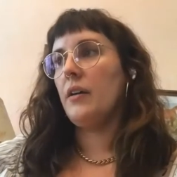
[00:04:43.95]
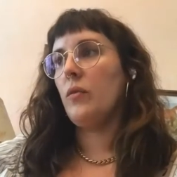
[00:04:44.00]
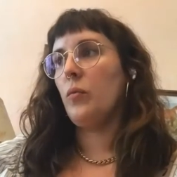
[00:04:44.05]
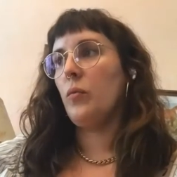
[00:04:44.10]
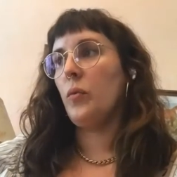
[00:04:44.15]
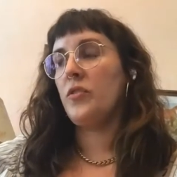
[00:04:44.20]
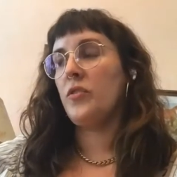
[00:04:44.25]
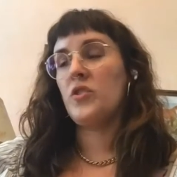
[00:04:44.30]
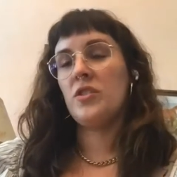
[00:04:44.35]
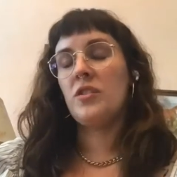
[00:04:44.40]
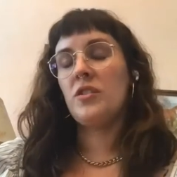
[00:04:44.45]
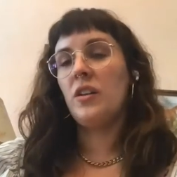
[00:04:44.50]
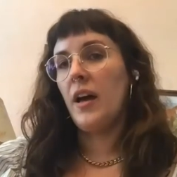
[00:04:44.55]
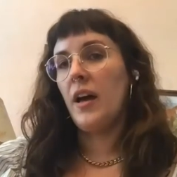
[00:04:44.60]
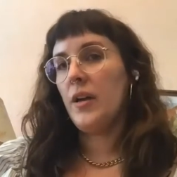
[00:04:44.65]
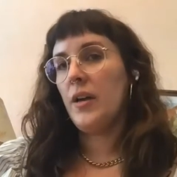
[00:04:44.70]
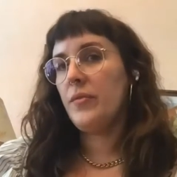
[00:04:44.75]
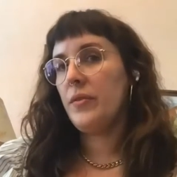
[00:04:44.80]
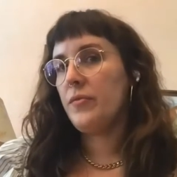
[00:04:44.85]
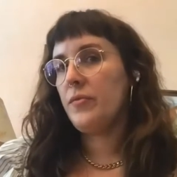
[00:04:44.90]
With just a
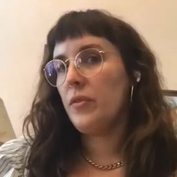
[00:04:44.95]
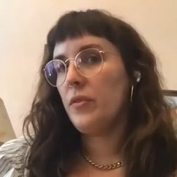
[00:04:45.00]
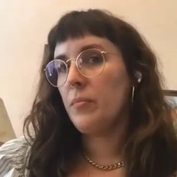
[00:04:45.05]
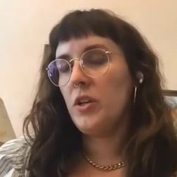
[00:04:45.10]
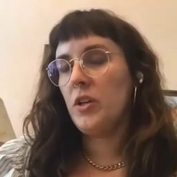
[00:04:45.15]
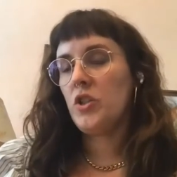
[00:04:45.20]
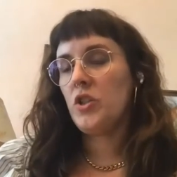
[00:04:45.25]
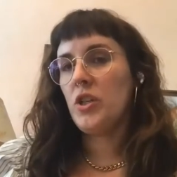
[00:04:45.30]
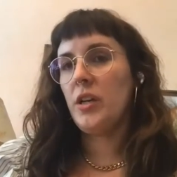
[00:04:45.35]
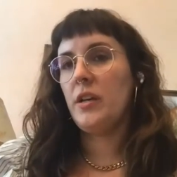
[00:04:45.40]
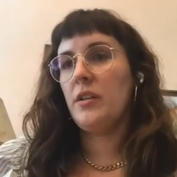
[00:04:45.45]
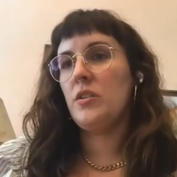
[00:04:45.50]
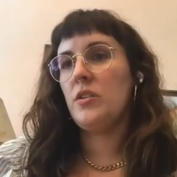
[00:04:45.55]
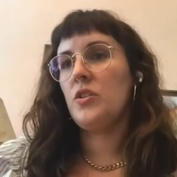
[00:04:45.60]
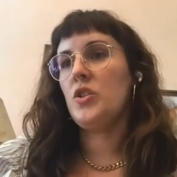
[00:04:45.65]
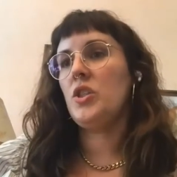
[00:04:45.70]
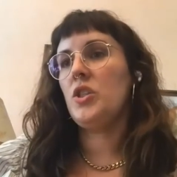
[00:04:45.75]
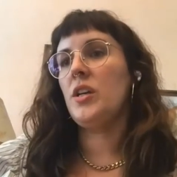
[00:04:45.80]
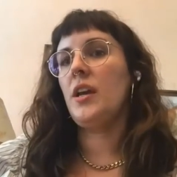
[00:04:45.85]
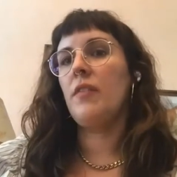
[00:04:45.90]
lot of information.
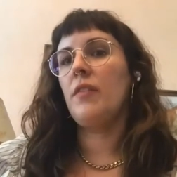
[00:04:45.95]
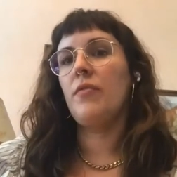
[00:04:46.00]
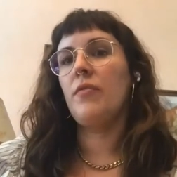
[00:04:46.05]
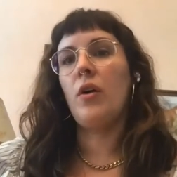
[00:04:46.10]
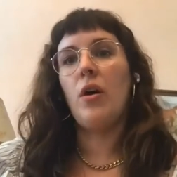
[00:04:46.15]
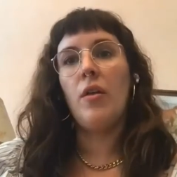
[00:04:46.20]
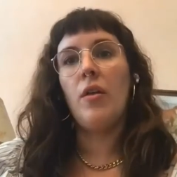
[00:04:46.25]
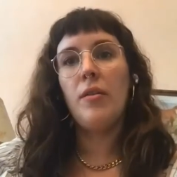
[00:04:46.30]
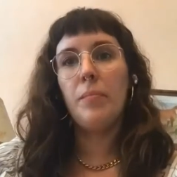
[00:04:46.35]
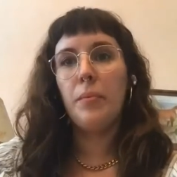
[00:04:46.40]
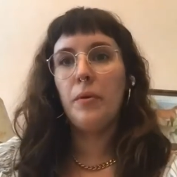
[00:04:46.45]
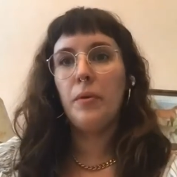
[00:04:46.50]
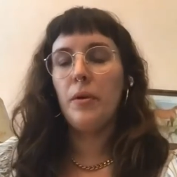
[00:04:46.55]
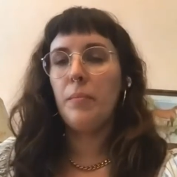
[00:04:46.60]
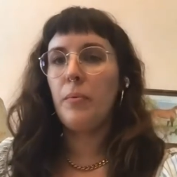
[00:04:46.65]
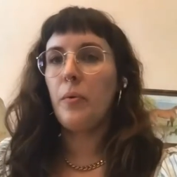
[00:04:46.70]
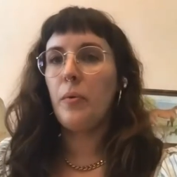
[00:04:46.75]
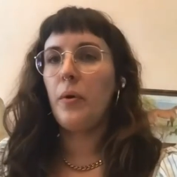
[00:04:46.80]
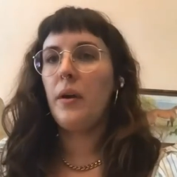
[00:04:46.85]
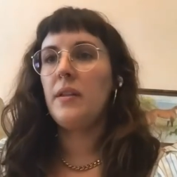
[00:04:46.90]
She gave all the bullet
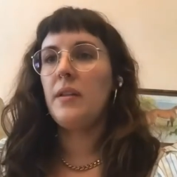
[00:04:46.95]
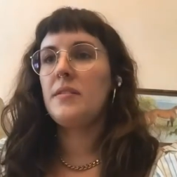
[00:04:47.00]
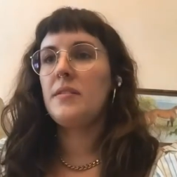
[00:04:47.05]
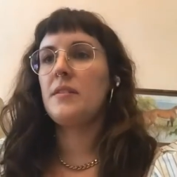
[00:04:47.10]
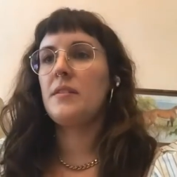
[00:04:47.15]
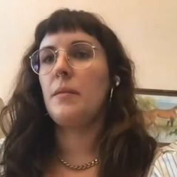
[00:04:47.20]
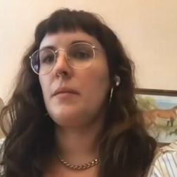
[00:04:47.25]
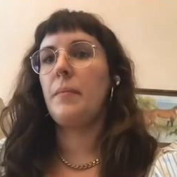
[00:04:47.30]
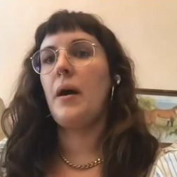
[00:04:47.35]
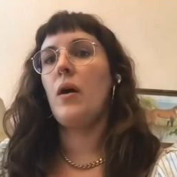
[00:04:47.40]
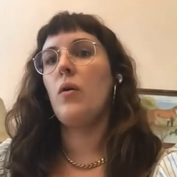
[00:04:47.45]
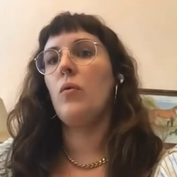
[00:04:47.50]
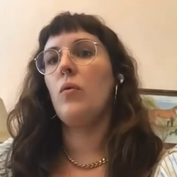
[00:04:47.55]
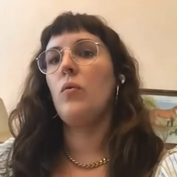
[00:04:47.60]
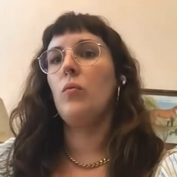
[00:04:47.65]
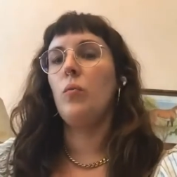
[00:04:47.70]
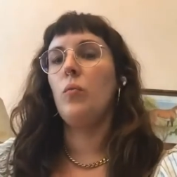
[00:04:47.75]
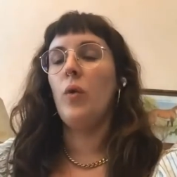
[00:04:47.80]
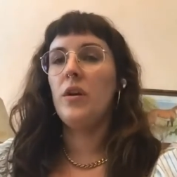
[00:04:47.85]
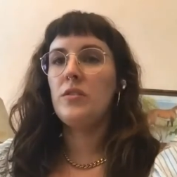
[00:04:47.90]
points about
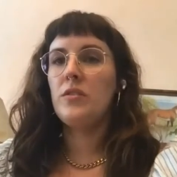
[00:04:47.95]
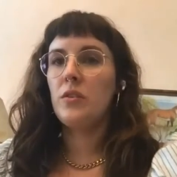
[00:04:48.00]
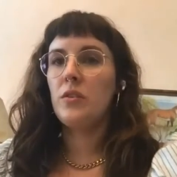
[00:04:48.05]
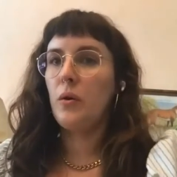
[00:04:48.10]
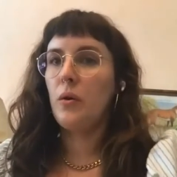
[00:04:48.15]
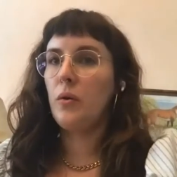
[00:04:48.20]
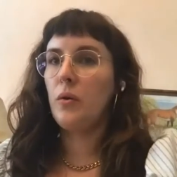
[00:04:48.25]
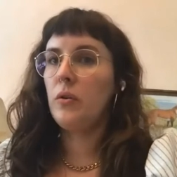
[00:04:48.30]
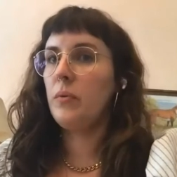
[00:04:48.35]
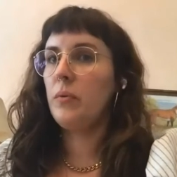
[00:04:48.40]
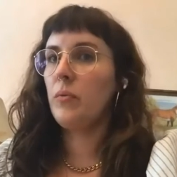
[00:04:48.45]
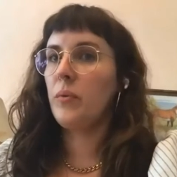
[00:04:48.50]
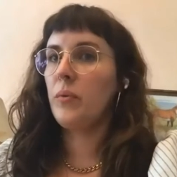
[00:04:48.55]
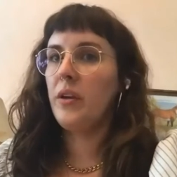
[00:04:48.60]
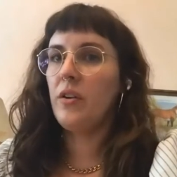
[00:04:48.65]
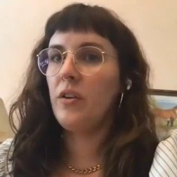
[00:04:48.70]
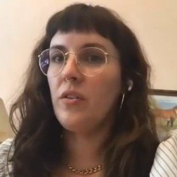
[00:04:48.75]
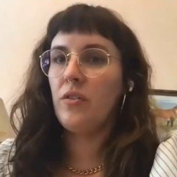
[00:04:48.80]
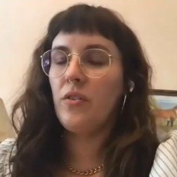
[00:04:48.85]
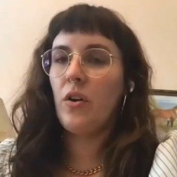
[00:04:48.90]
what decodable
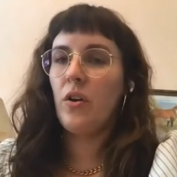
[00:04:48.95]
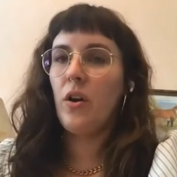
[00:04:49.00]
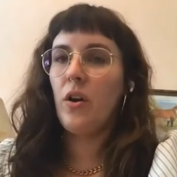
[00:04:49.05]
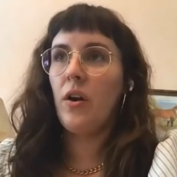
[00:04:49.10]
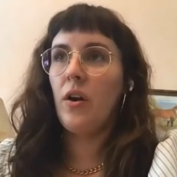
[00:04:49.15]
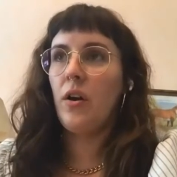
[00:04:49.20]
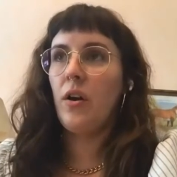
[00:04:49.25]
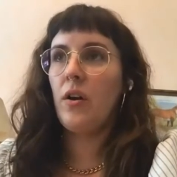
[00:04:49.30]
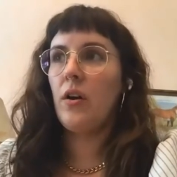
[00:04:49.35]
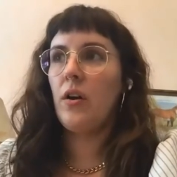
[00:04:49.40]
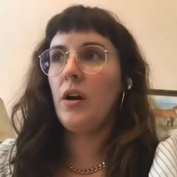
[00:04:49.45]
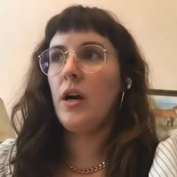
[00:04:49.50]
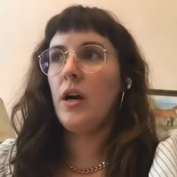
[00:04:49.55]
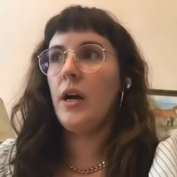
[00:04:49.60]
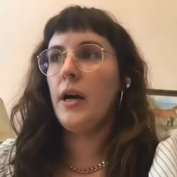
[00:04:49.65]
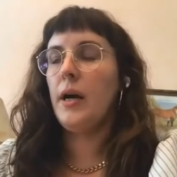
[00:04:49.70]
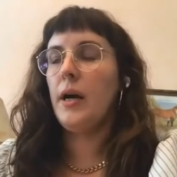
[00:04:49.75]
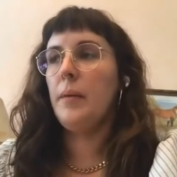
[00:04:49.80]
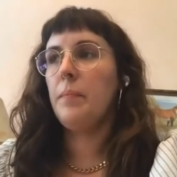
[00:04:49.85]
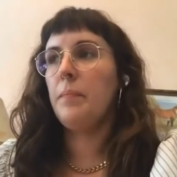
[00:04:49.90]
readers are,
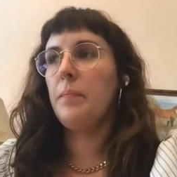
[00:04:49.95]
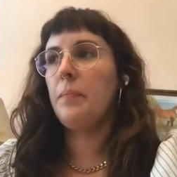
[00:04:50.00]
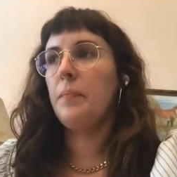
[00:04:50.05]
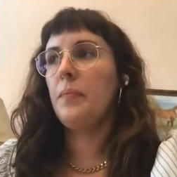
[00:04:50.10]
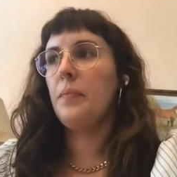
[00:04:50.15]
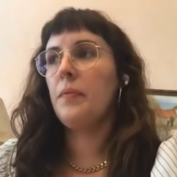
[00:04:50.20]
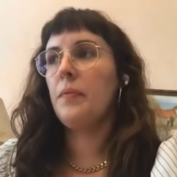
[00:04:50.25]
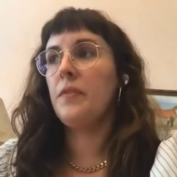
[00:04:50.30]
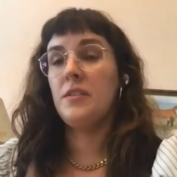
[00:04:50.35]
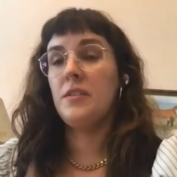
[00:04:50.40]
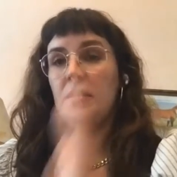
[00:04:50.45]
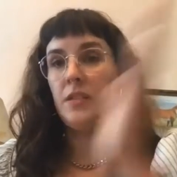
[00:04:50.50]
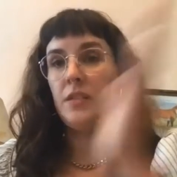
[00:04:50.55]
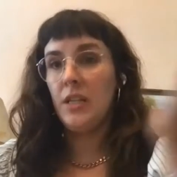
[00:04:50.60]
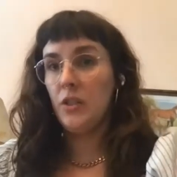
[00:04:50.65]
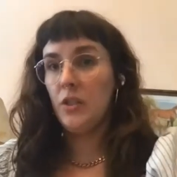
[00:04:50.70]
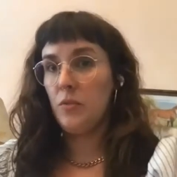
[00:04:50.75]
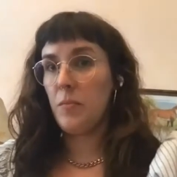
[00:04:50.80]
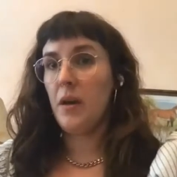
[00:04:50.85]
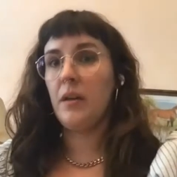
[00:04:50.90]
the
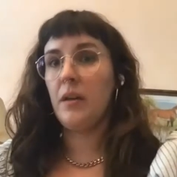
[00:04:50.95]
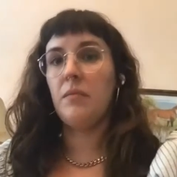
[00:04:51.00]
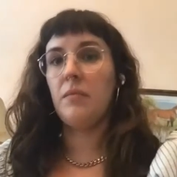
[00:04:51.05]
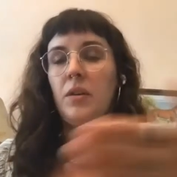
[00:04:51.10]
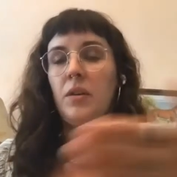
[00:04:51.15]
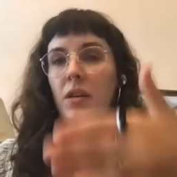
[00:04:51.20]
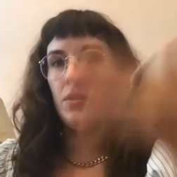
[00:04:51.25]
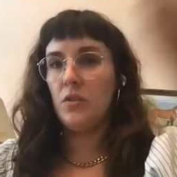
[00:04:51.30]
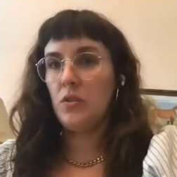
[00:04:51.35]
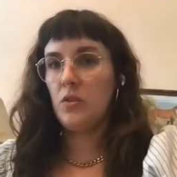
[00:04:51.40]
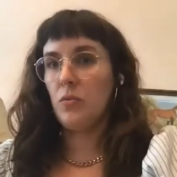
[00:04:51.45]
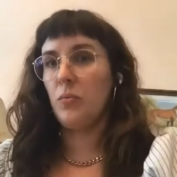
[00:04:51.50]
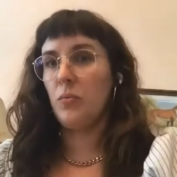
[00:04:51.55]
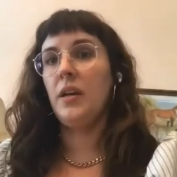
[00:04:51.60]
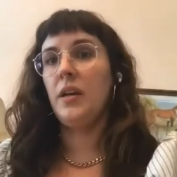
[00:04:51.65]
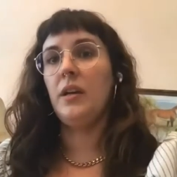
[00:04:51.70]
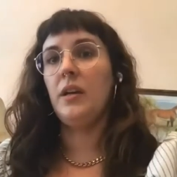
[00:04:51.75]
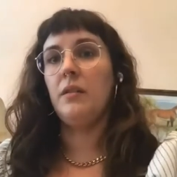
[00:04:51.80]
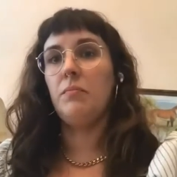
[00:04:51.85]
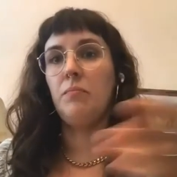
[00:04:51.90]
Teach My Kid to
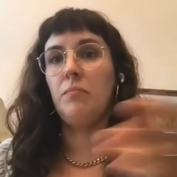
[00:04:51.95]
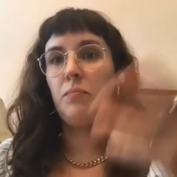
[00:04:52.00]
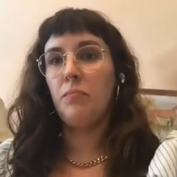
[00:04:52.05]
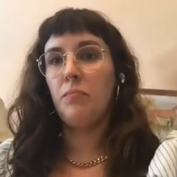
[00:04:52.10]
Read